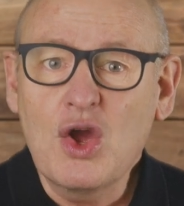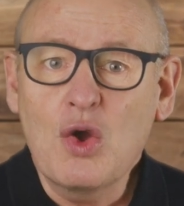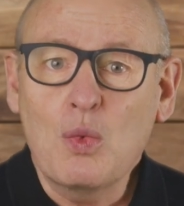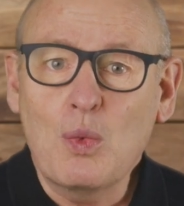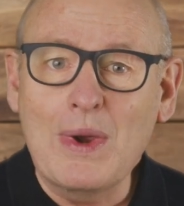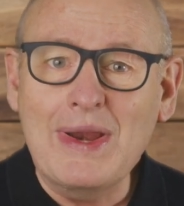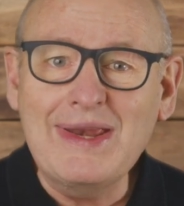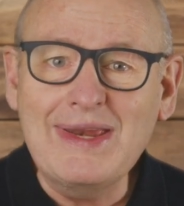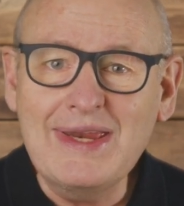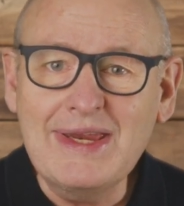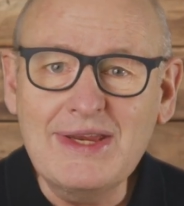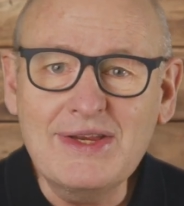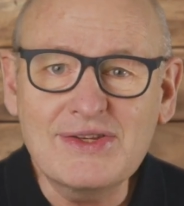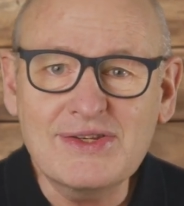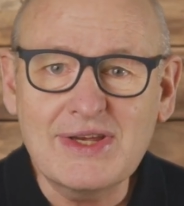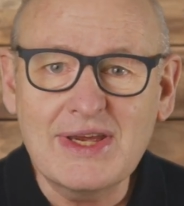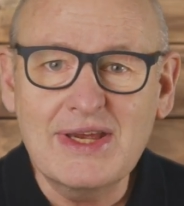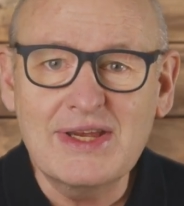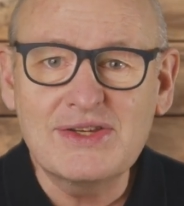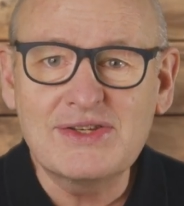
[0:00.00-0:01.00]
when he
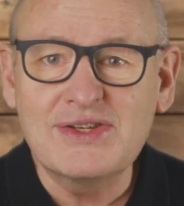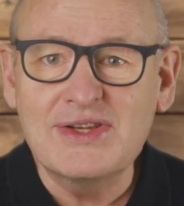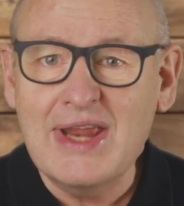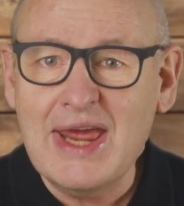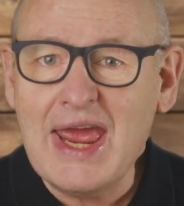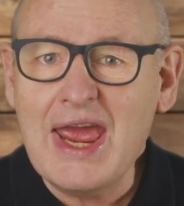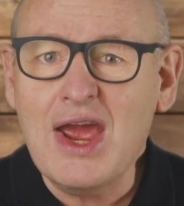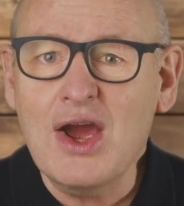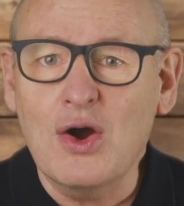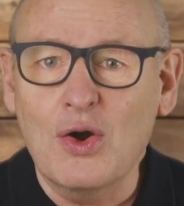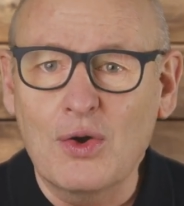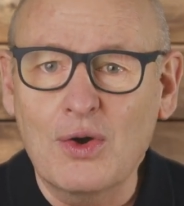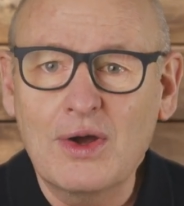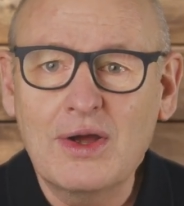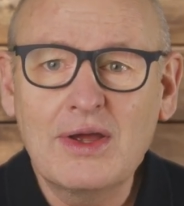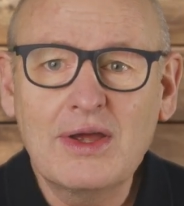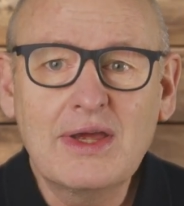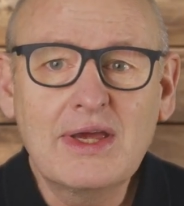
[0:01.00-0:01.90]
says, "Now,